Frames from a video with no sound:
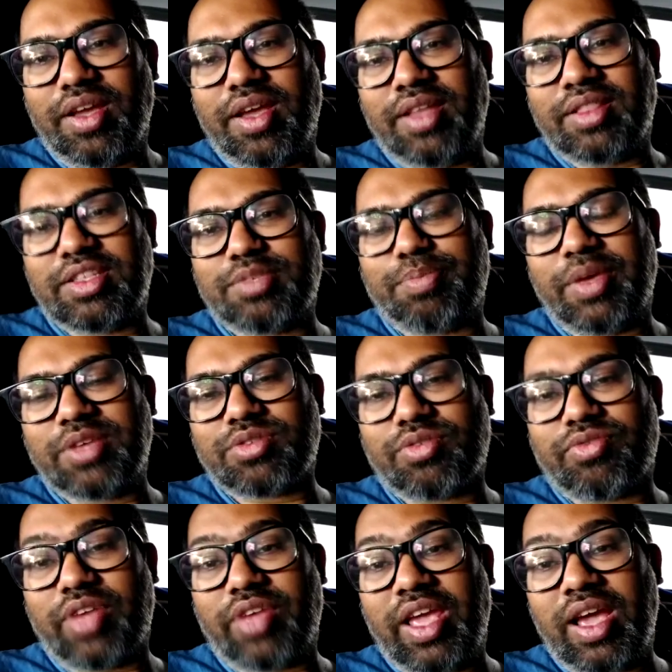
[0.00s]
in the space
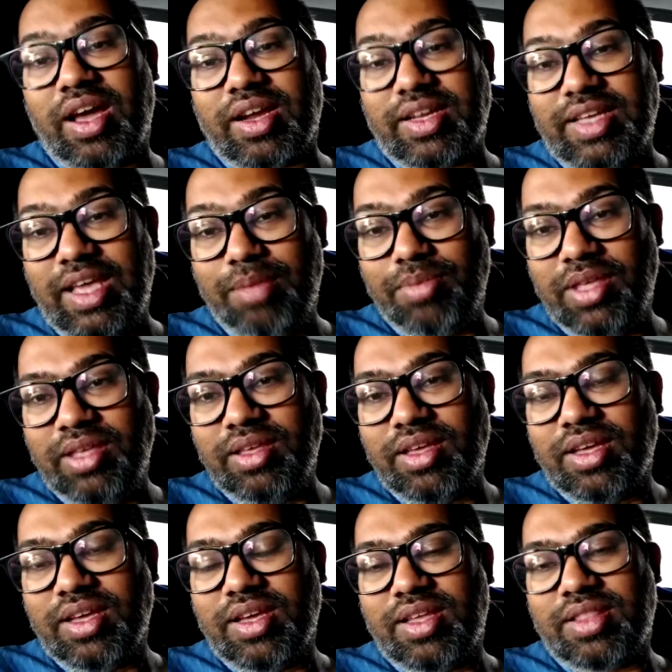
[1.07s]
of AR gaming,
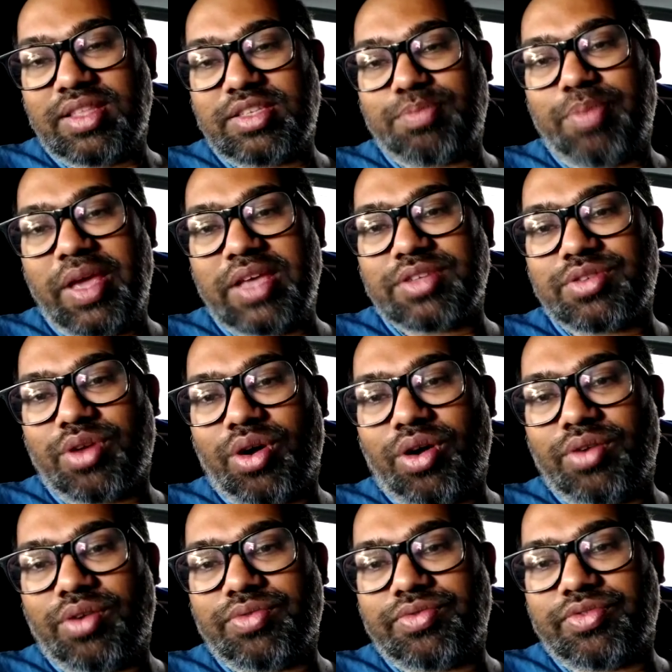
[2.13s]
in the space
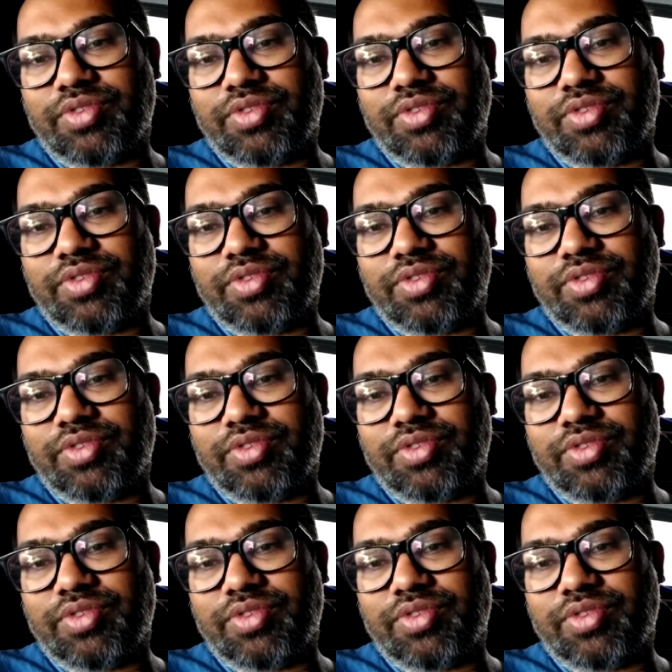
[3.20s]
of